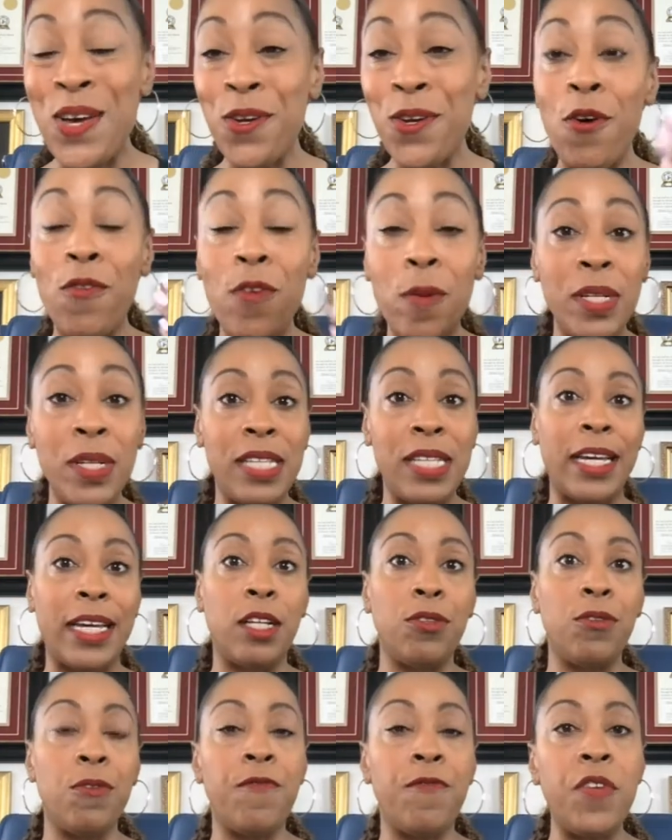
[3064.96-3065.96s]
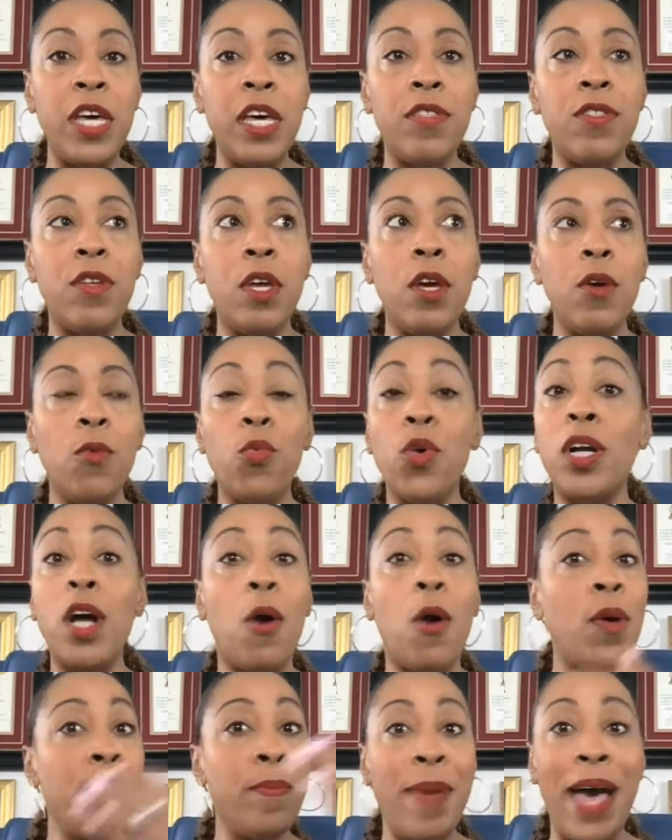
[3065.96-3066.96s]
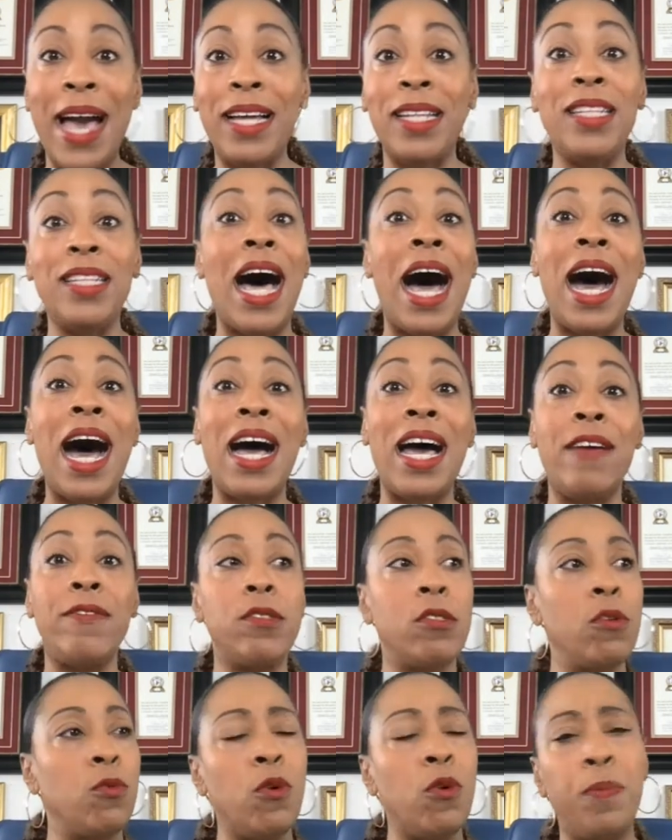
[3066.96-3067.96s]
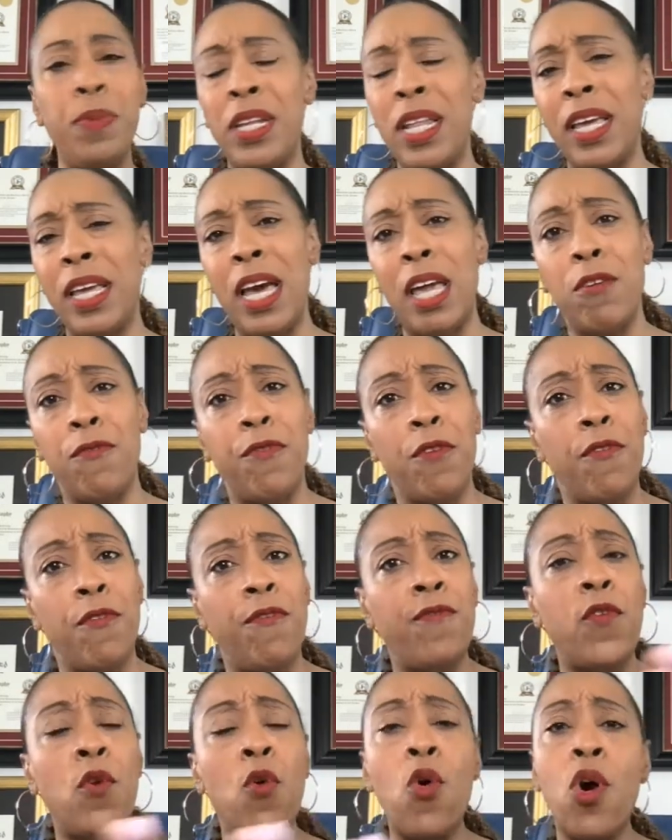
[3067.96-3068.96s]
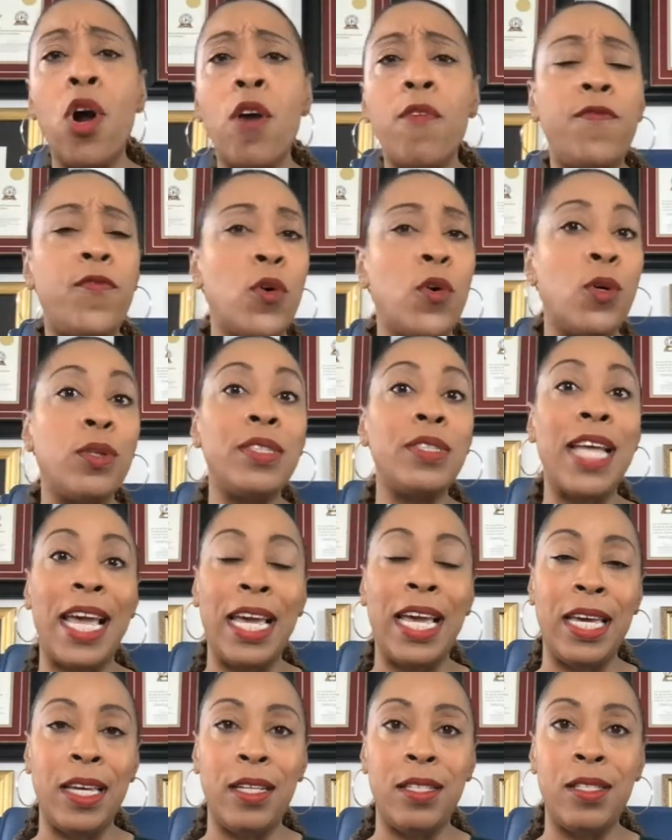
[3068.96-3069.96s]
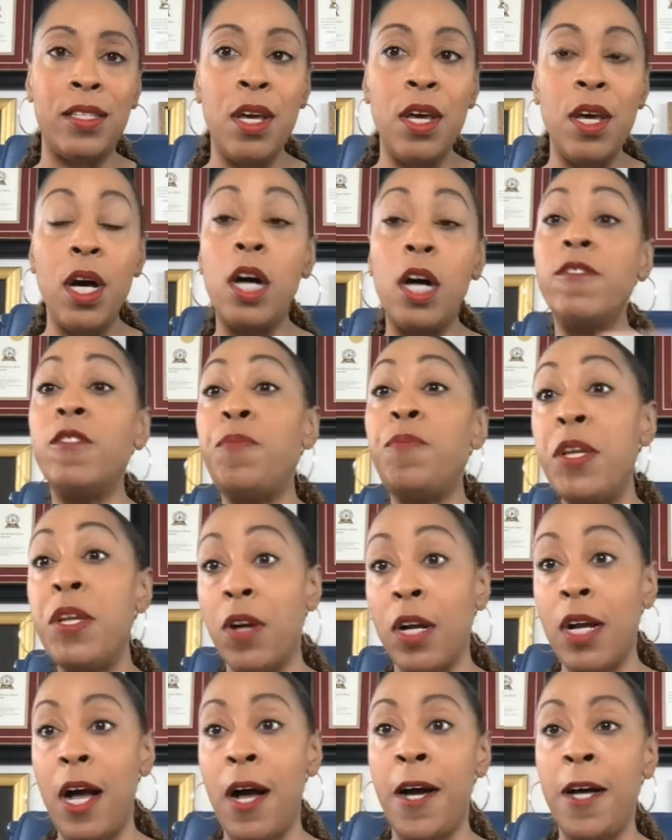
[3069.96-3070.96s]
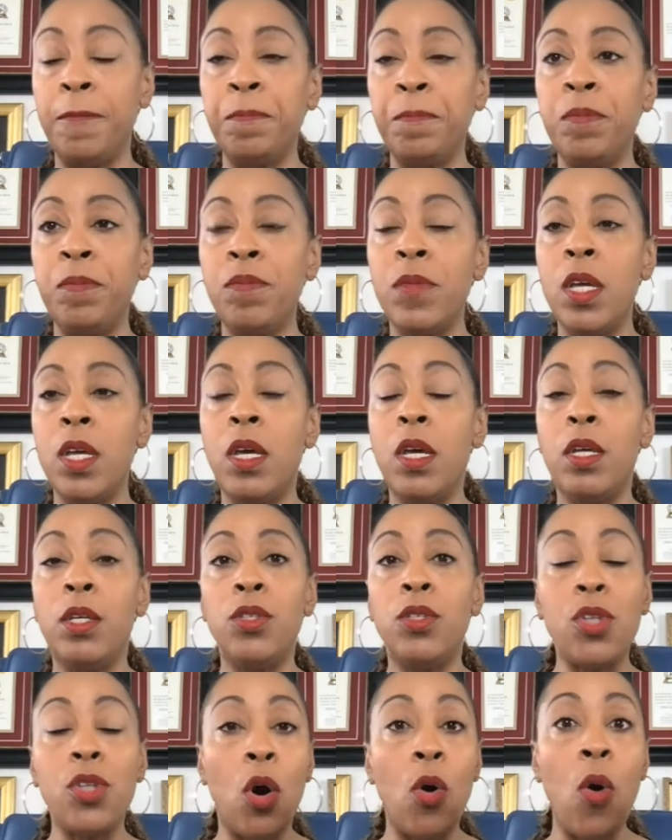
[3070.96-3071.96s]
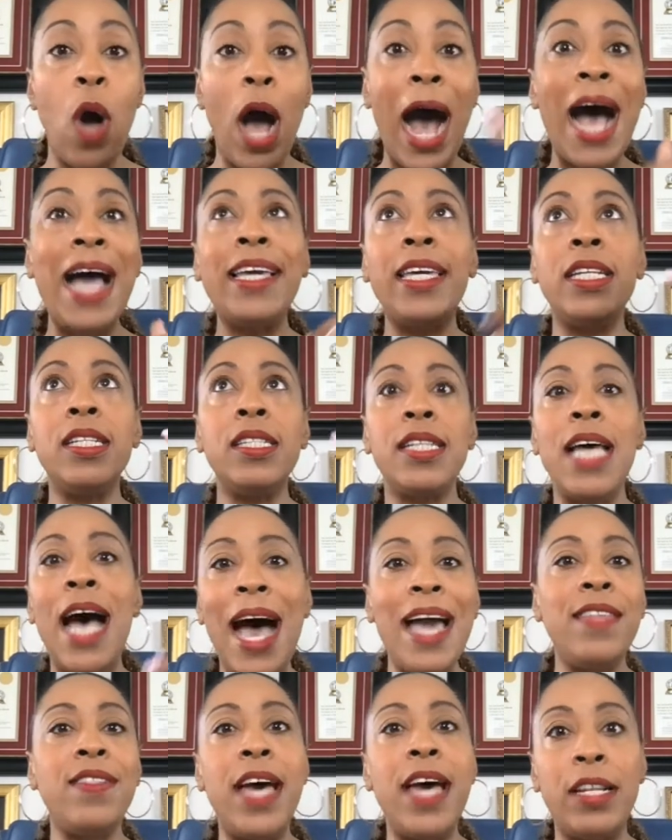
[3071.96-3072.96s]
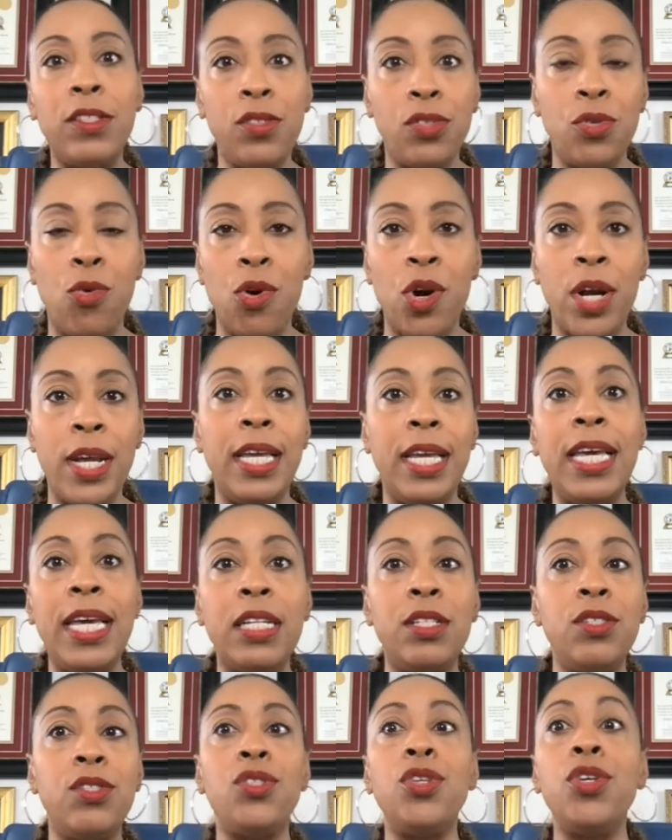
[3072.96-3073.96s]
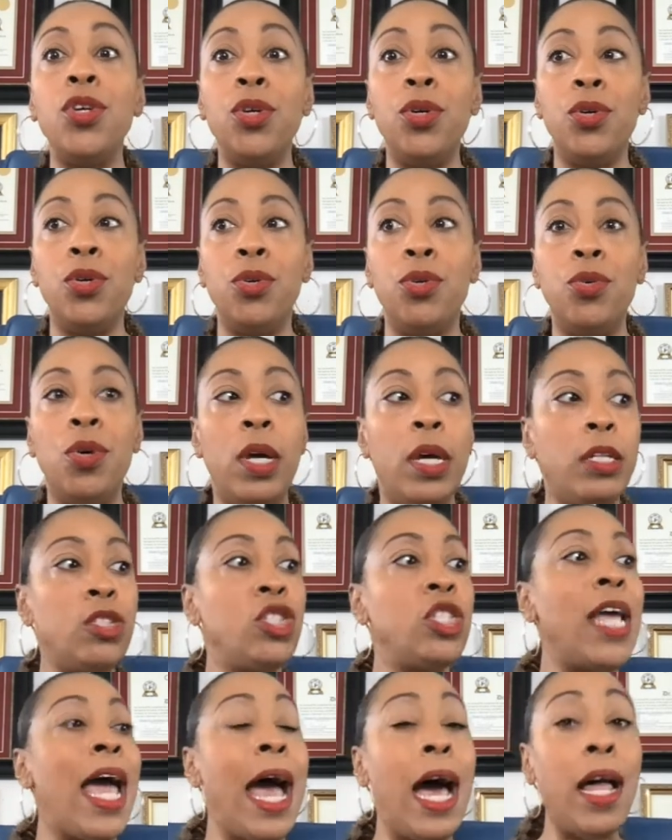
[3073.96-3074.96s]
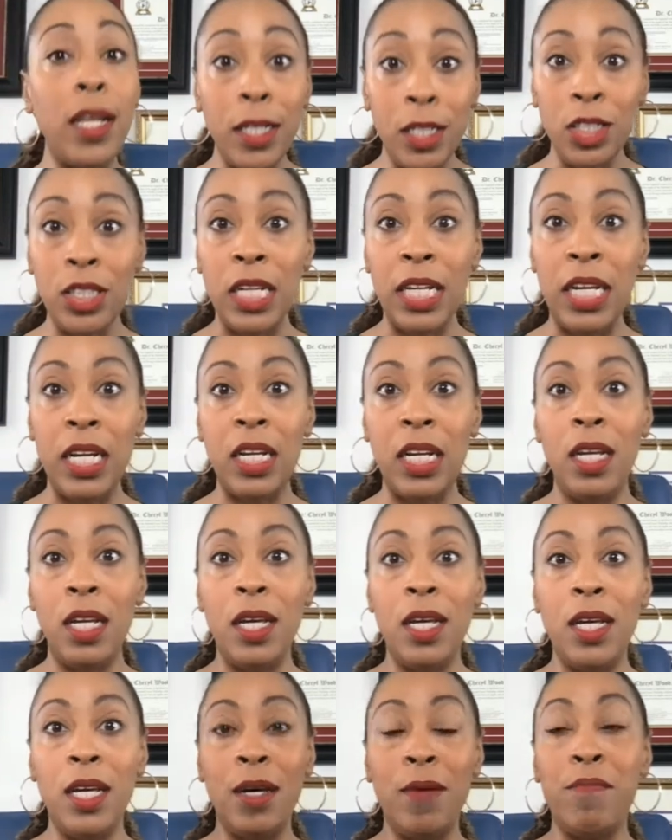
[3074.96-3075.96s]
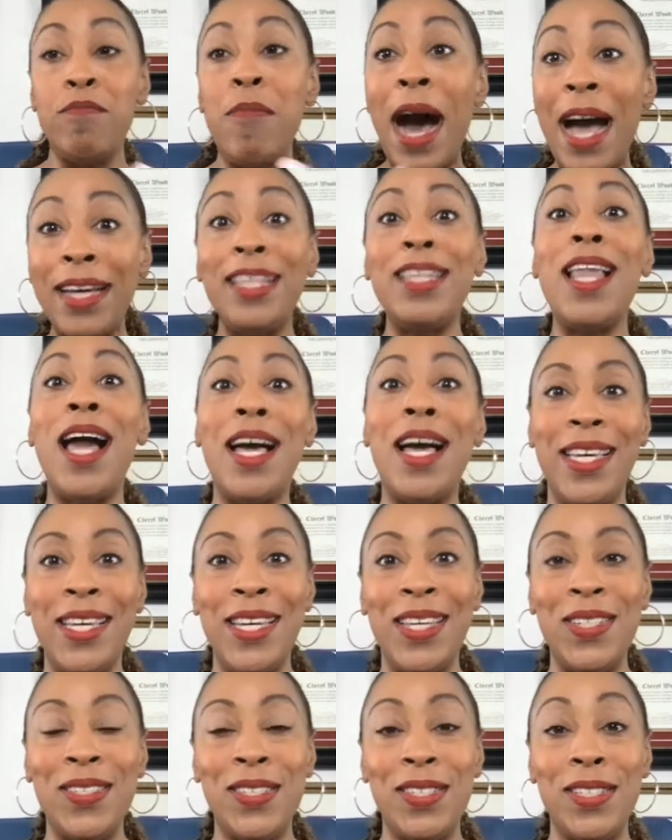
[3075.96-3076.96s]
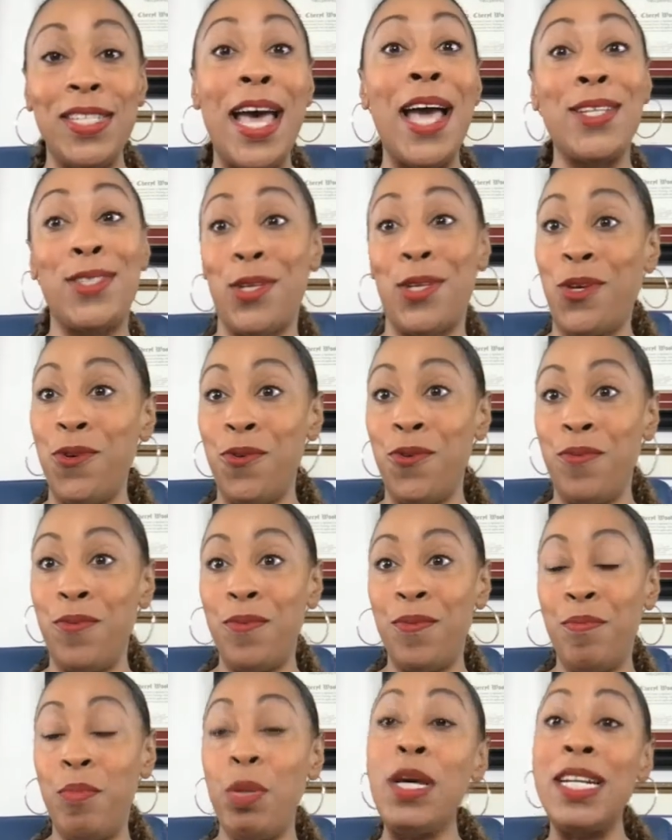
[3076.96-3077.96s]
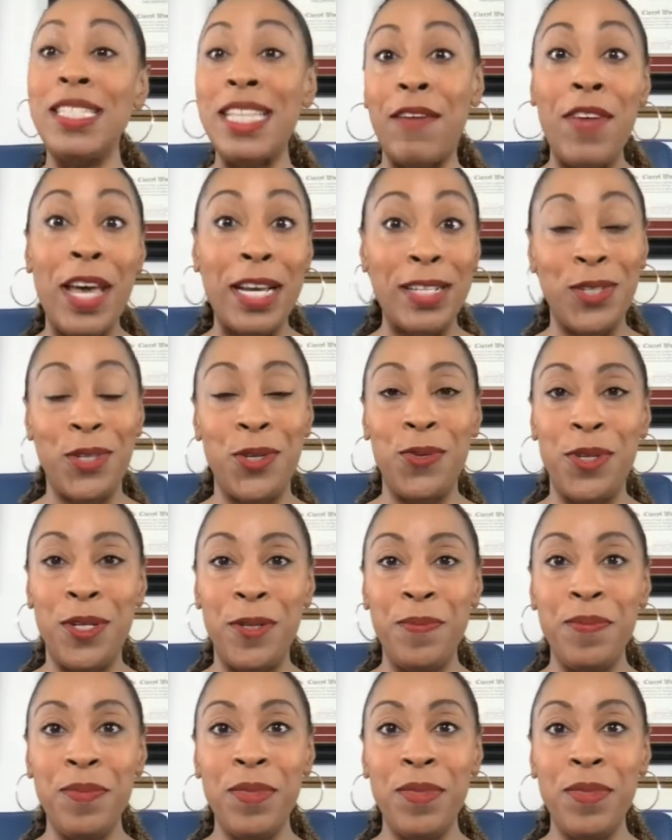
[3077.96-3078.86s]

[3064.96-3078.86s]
November 2nd through 5th, we're going back live. So we'll be together for 4 full days of SpeakerCon. So I can tie that story into challenging my clients to execute because I've executed.